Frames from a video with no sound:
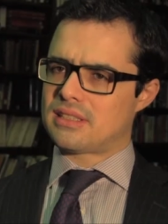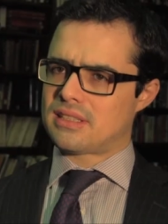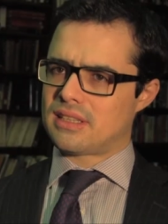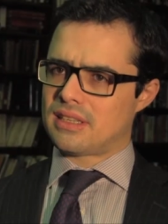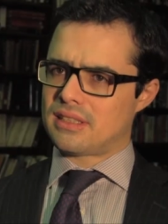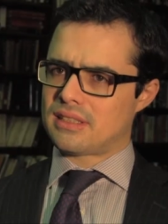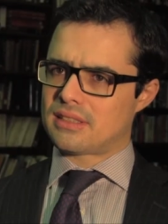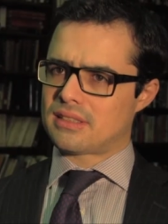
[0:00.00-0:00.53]

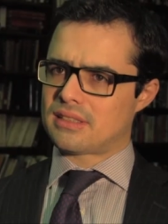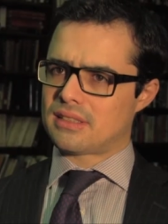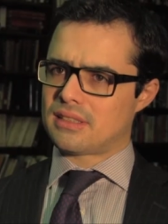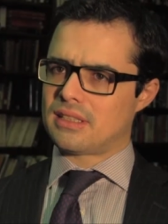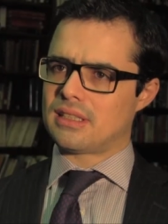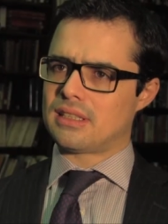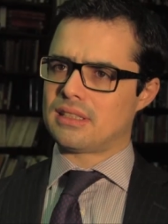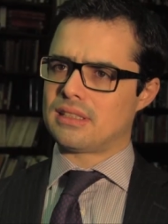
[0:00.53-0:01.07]
States
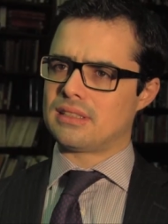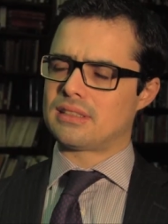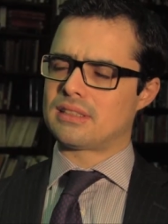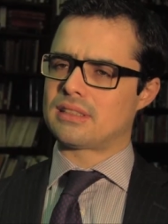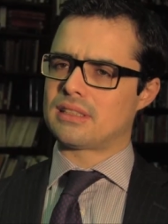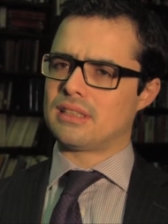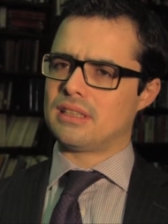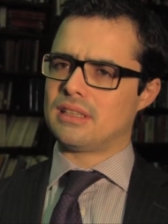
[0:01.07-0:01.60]

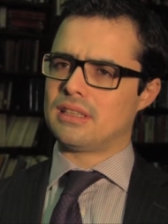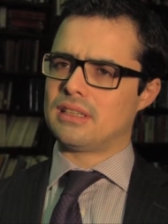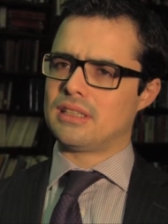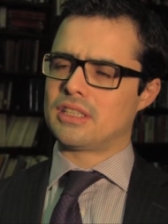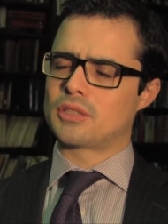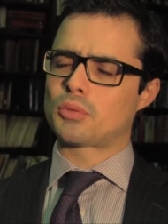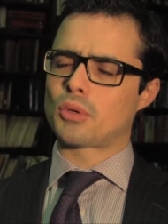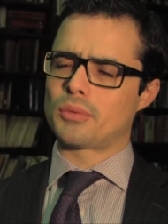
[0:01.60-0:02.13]
has uh,
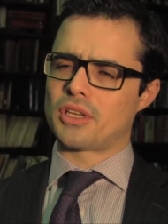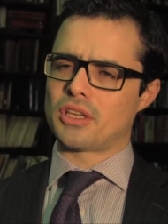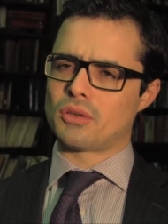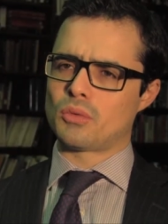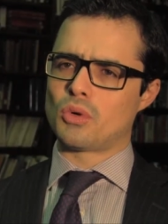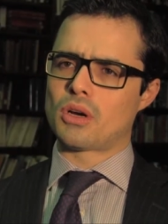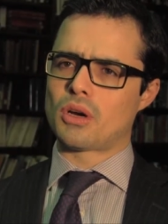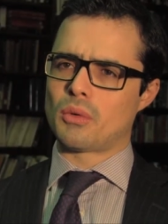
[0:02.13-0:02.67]
is probably going to
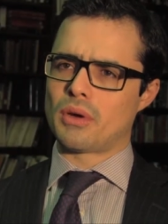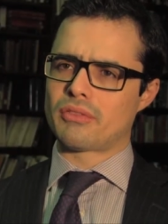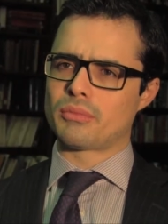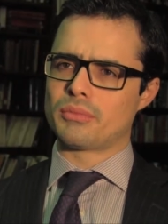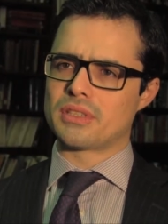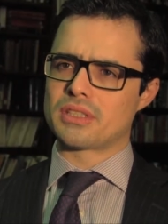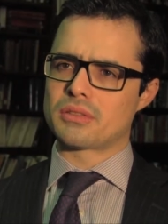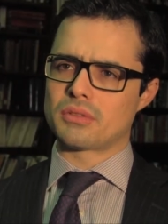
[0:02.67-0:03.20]
walk away
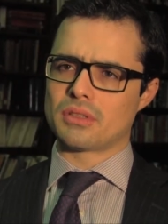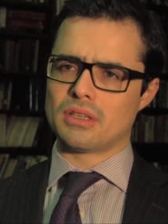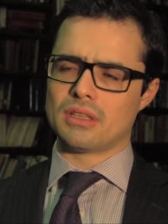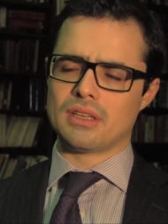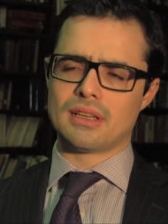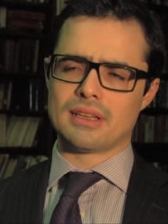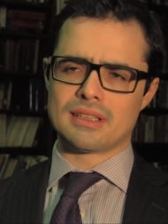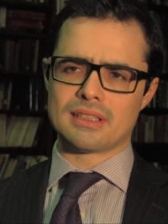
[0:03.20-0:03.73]
from this
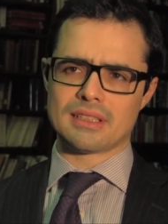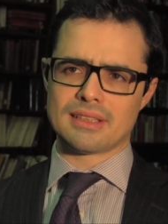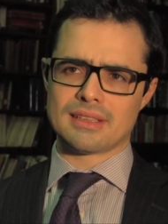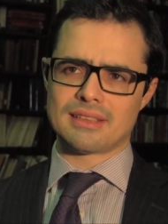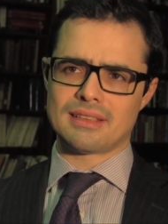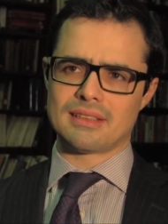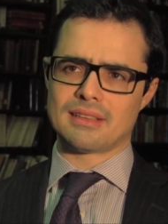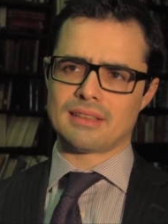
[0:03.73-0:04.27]
learning the
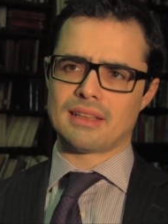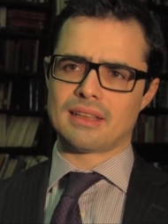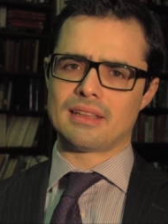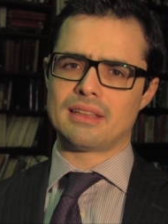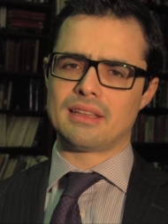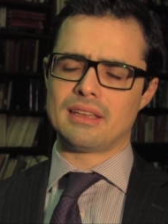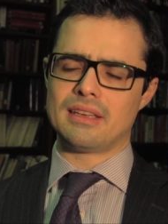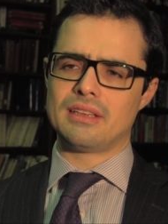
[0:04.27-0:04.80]
lesson that
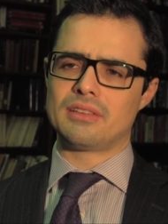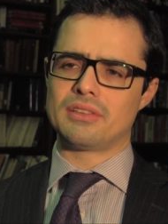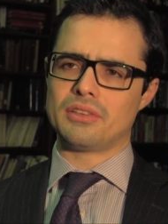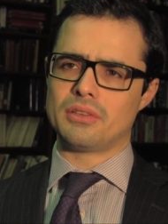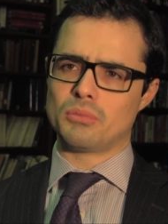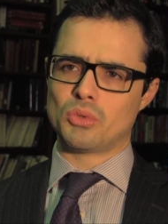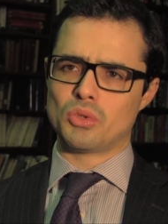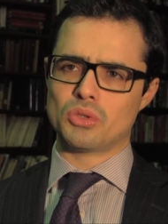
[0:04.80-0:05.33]
they need to
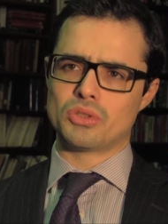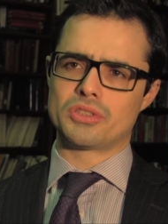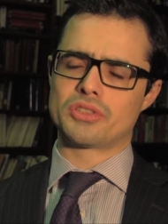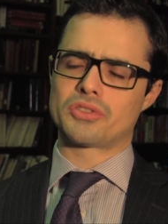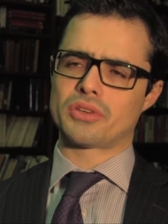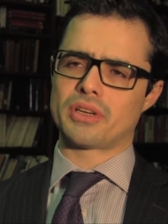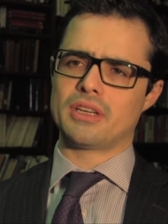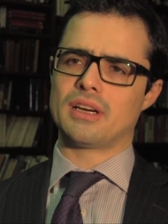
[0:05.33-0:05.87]
do more to
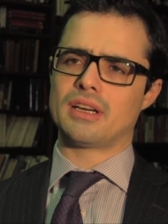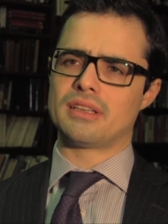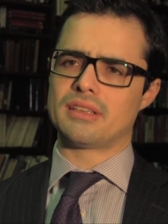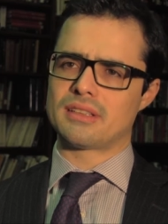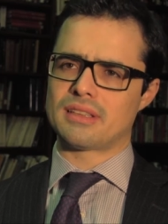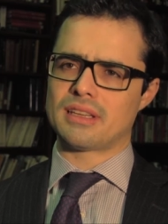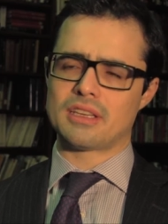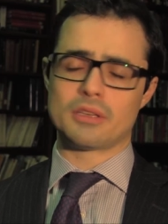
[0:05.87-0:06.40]
try to
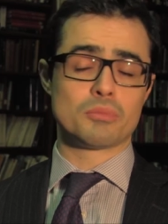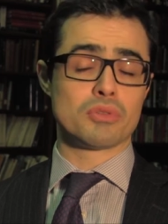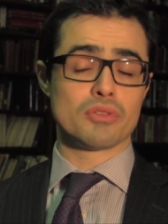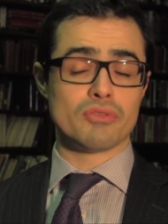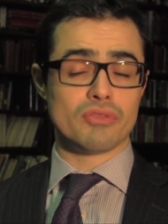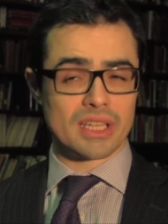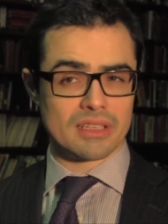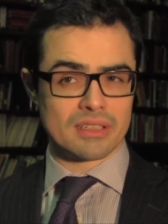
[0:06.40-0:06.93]
understand and
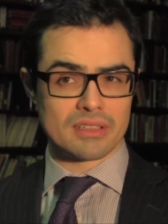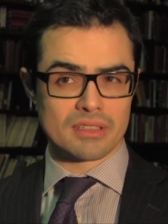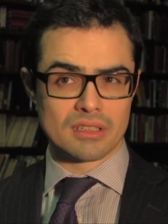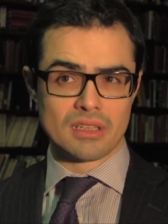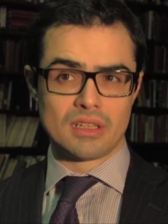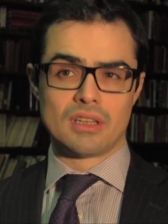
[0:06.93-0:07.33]
prevent